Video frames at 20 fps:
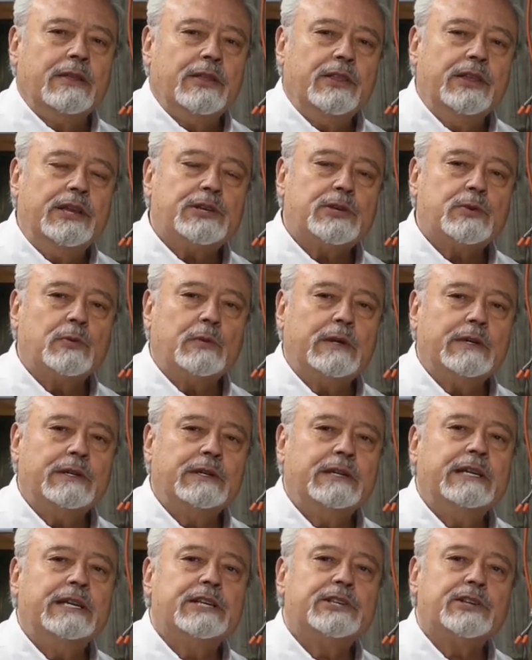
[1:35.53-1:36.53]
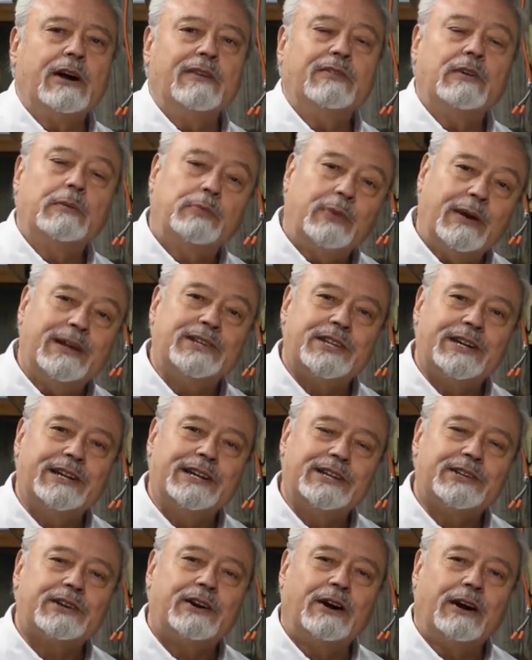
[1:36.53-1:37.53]
This one is off a
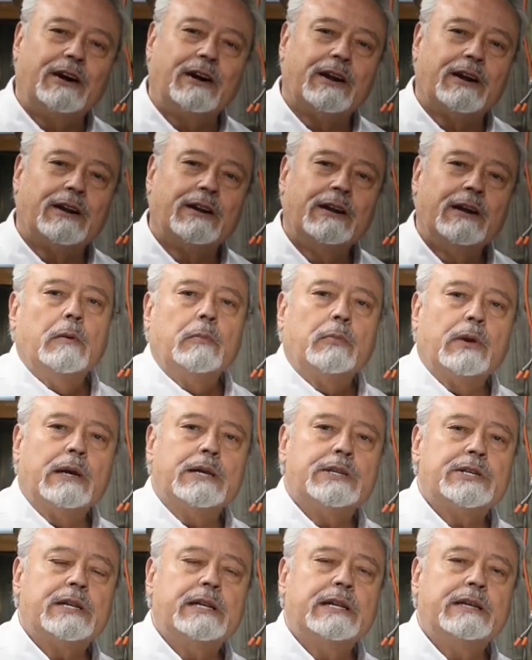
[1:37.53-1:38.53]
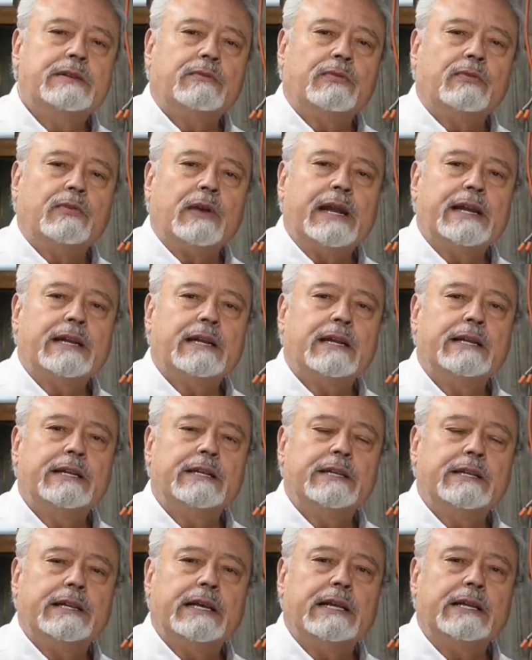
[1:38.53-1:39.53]
president's car. President
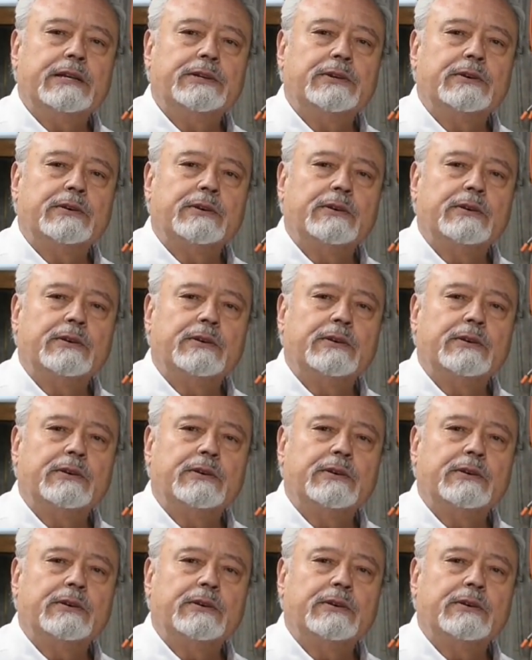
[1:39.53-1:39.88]
Franklin Delano